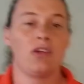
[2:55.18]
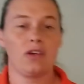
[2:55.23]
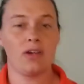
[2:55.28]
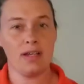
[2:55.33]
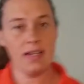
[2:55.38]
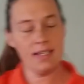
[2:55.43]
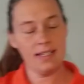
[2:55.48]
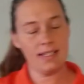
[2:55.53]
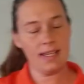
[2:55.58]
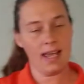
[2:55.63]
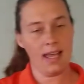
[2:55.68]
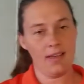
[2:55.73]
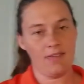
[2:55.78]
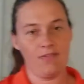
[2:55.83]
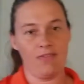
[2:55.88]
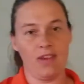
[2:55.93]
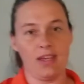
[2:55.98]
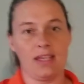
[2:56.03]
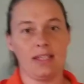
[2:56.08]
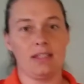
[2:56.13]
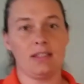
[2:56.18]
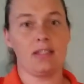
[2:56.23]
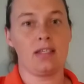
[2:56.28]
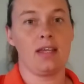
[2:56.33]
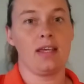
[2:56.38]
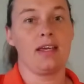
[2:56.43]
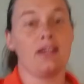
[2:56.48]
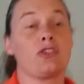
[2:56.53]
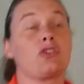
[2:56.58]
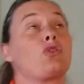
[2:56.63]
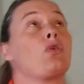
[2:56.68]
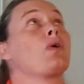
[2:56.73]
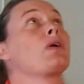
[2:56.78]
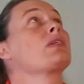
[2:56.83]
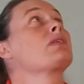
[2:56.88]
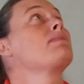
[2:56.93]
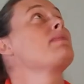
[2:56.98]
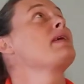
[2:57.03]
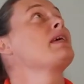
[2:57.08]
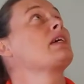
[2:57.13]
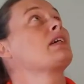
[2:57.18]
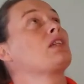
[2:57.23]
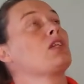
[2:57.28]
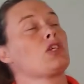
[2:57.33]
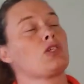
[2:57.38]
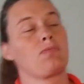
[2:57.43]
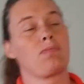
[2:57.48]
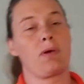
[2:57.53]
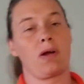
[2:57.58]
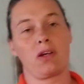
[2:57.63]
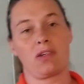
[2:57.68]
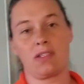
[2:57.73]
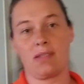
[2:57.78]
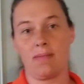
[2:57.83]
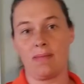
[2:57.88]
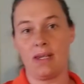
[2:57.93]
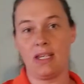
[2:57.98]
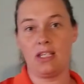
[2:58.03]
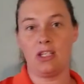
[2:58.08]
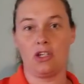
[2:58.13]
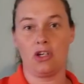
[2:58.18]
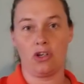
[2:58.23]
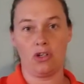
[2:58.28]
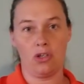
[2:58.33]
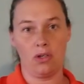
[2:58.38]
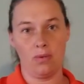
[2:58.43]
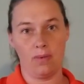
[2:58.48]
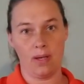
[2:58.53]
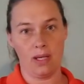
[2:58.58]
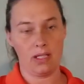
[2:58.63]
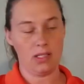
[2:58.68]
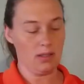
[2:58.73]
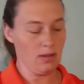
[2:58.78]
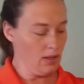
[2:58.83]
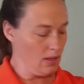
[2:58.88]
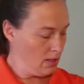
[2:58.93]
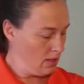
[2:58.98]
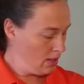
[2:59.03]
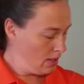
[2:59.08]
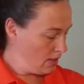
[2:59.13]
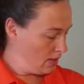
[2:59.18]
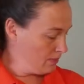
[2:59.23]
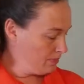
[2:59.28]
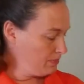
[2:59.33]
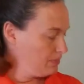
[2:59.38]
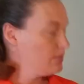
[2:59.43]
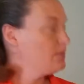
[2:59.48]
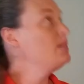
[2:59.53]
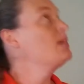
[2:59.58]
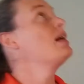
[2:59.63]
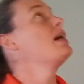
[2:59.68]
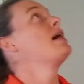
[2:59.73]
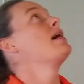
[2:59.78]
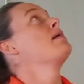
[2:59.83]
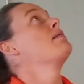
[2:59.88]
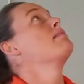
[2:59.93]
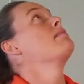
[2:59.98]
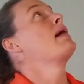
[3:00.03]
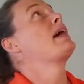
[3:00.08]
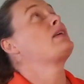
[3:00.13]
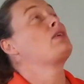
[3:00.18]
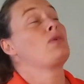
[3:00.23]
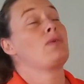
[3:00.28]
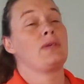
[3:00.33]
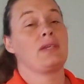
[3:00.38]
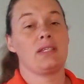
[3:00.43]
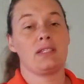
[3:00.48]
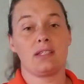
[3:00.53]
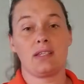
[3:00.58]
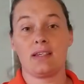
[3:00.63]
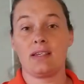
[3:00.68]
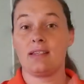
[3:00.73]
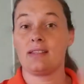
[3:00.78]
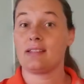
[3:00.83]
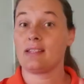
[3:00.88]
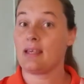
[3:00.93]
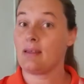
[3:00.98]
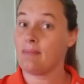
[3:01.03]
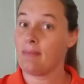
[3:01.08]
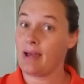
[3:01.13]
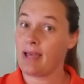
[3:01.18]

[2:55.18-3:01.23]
intake vent is going to be in close proximity to your unit. My unit is in my